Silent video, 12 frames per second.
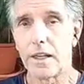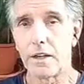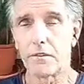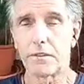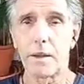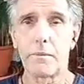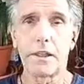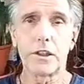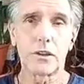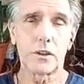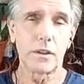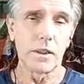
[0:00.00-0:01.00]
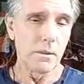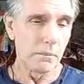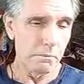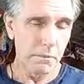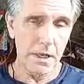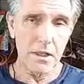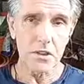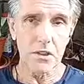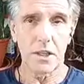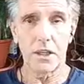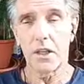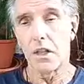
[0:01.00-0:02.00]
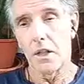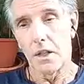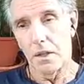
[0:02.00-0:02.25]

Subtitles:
Inflammation means that